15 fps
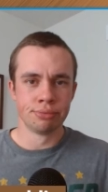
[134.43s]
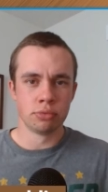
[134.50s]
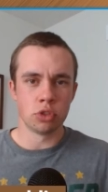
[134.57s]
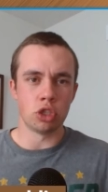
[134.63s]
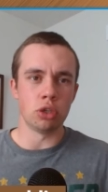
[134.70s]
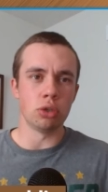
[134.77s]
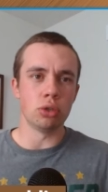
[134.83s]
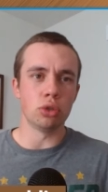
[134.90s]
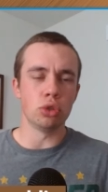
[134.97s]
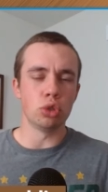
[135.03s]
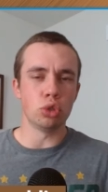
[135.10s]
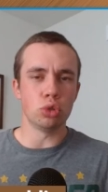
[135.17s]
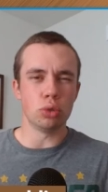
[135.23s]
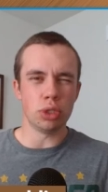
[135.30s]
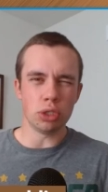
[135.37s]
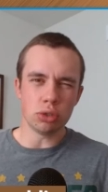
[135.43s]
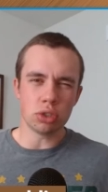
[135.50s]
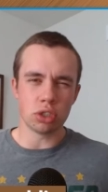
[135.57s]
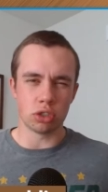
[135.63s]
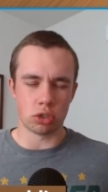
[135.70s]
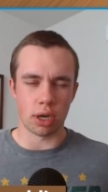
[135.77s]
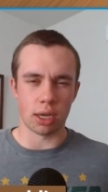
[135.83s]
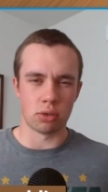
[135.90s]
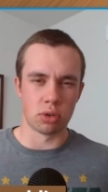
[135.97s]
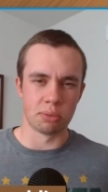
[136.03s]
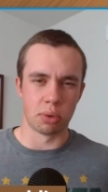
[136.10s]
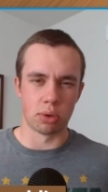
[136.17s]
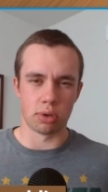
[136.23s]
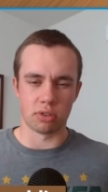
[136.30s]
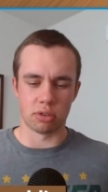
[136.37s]
to use the transfer
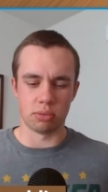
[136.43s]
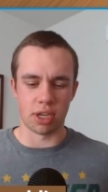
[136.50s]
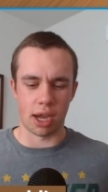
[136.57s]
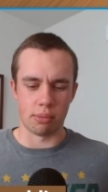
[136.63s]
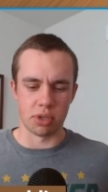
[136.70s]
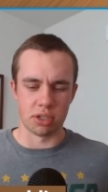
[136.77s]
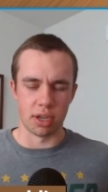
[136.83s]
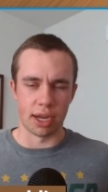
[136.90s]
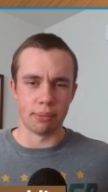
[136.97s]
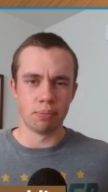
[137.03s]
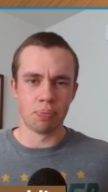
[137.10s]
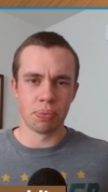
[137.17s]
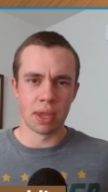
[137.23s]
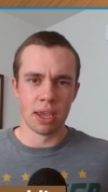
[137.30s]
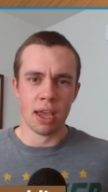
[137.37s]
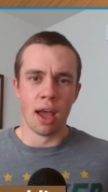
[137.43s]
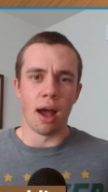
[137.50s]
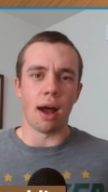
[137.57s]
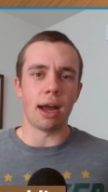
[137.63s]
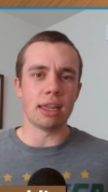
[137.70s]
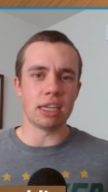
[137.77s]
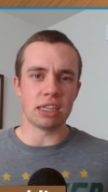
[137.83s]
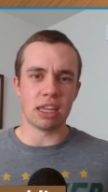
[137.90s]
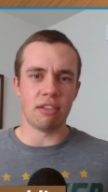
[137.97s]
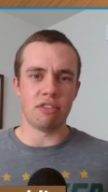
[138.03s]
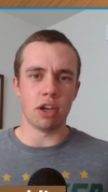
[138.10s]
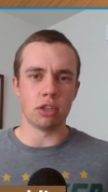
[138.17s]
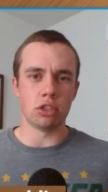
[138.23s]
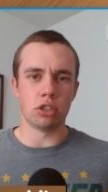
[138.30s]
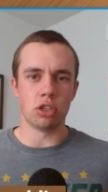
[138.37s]
portal from time to time. I think they've
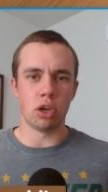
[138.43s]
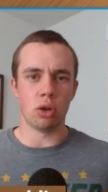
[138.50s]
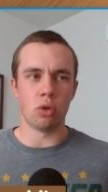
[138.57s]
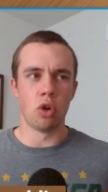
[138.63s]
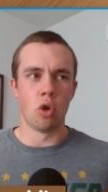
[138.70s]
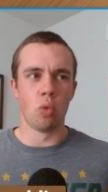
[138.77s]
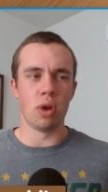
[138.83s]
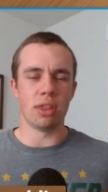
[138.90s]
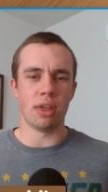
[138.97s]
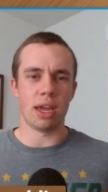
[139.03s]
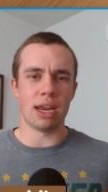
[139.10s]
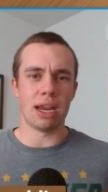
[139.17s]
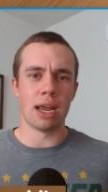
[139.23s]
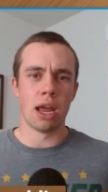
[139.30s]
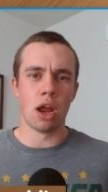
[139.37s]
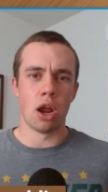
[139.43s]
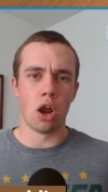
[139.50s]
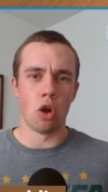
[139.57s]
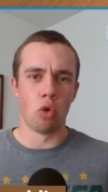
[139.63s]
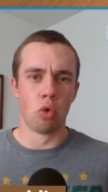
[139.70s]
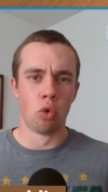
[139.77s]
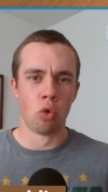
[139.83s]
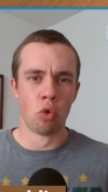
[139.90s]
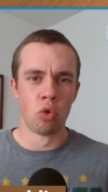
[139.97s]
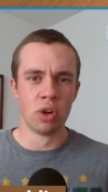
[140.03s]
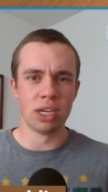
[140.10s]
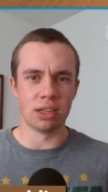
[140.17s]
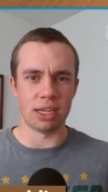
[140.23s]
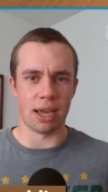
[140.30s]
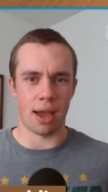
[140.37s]
done so with a
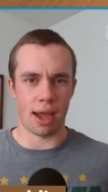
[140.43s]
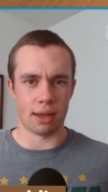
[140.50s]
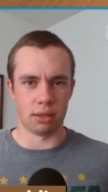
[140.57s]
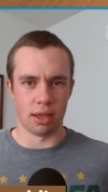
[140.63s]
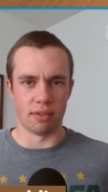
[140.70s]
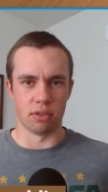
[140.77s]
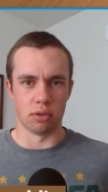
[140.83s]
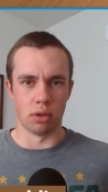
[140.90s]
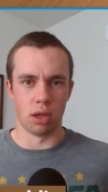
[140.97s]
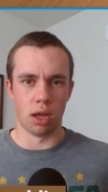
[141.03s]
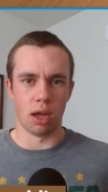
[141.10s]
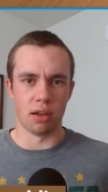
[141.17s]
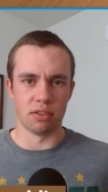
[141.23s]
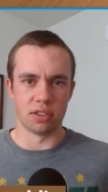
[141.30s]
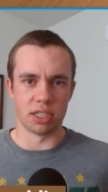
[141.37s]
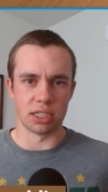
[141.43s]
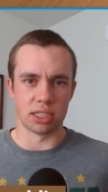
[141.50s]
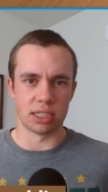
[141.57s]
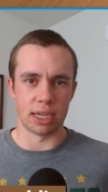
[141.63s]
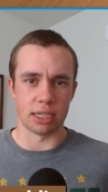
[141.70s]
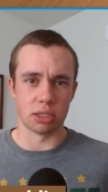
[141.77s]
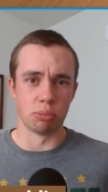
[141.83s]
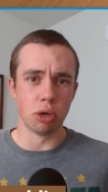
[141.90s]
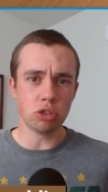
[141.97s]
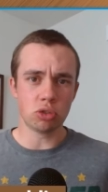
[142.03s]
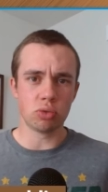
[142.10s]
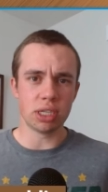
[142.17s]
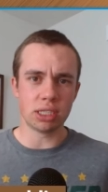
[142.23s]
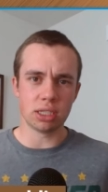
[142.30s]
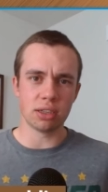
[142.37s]
really high level of success. Most
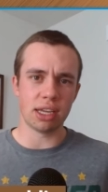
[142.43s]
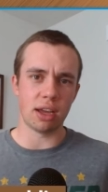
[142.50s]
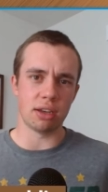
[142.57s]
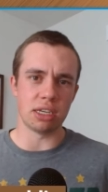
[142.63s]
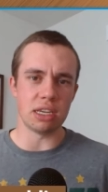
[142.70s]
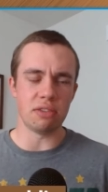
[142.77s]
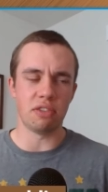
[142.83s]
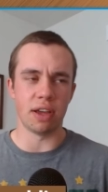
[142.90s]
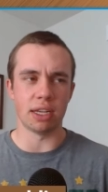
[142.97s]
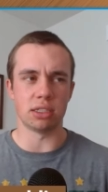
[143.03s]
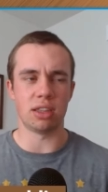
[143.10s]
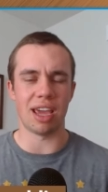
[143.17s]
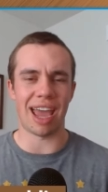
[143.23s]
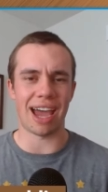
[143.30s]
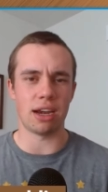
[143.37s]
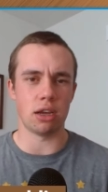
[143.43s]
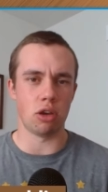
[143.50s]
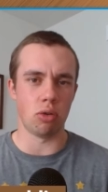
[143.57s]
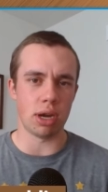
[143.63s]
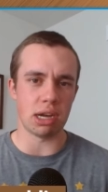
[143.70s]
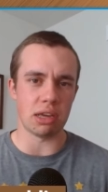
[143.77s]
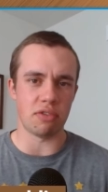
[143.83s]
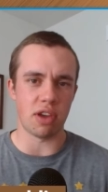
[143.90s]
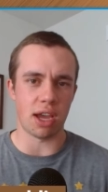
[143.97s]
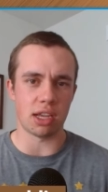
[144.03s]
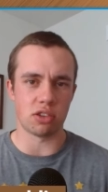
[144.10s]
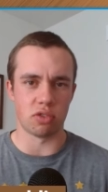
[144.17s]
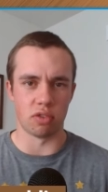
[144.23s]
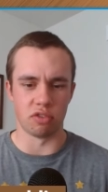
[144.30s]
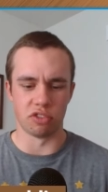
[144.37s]
recently on defense, they added Greedy
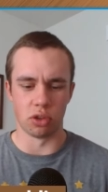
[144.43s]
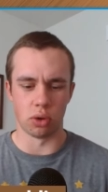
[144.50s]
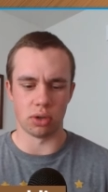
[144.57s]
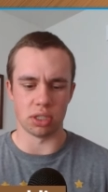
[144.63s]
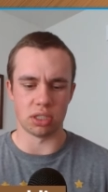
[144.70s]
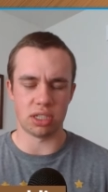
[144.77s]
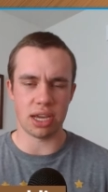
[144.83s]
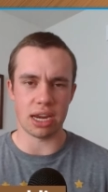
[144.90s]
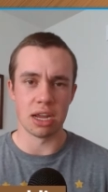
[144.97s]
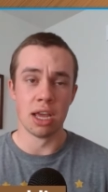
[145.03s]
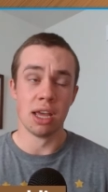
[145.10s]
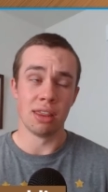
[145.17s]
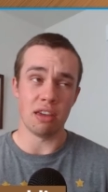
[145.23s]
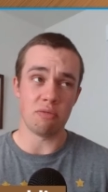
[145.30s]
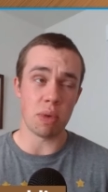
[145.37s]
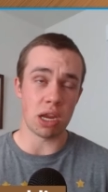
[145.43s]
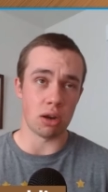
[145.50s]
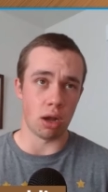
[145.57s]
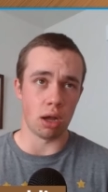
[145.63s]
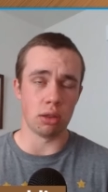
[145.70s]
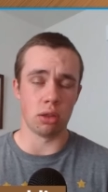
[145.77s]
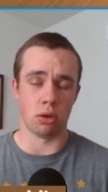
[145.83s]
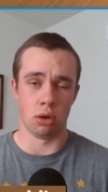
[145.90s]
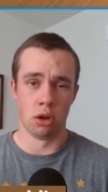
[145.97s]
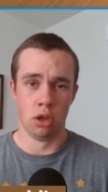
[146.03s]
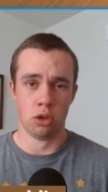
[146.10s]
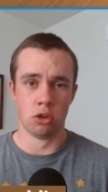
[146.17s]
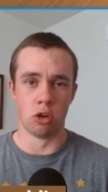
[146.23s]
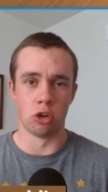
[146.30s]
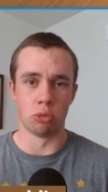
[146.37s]
Vance from Florida State. They've made other
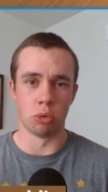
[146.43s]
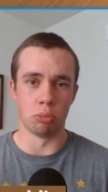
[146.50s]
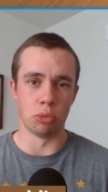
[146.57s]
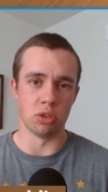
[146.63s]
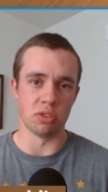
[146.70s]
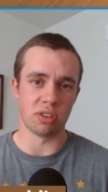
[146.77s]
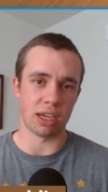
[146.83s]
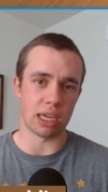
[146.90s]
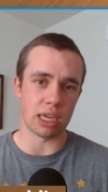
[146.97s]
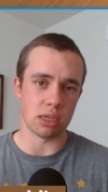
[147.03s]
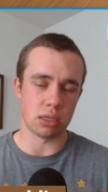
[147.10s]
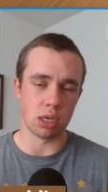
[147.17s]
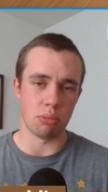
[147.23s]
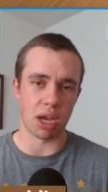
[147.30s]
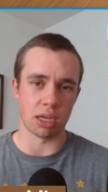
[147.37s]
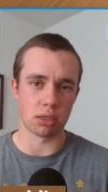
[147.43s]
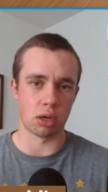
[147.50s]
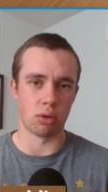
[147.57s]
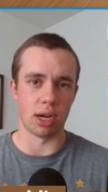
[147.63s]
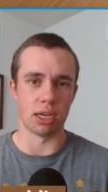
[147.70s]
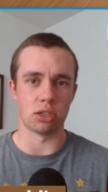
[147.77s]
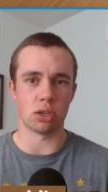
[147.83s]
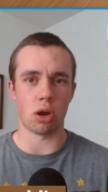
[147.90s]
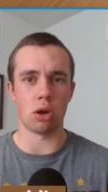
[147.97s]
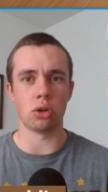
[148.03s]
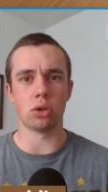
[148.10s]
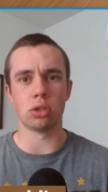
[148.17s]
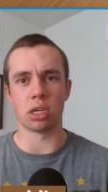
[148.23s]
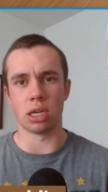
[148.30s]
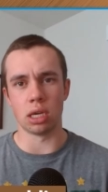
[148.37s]
notable moves like Easton Mascarenhas
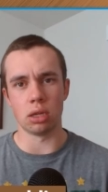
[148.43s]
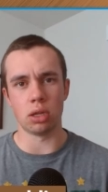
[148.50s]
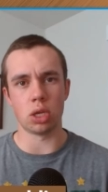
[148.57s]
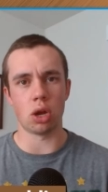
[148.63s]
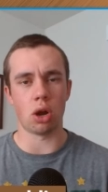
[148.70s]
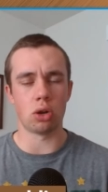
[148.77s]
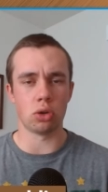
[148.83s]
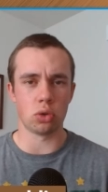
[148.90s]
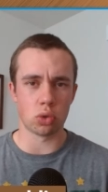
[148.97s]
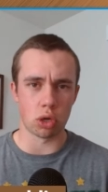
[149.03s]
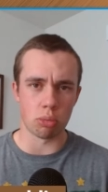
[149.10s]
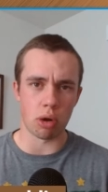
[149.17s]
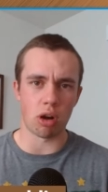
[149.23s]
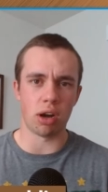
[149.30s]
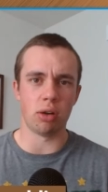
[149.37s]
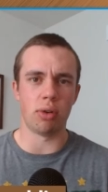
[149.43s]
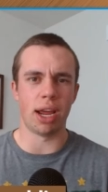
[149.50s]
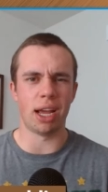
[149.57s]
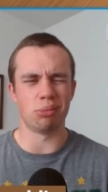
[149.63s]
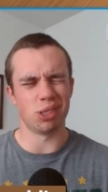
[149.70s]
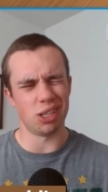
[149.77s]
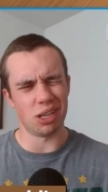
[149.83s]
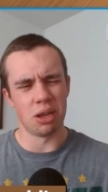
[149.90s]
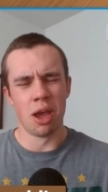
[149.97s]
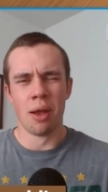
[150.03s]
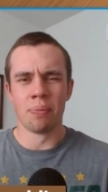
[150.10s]
Arnold, Achille Arnold, Kamari Ramsey,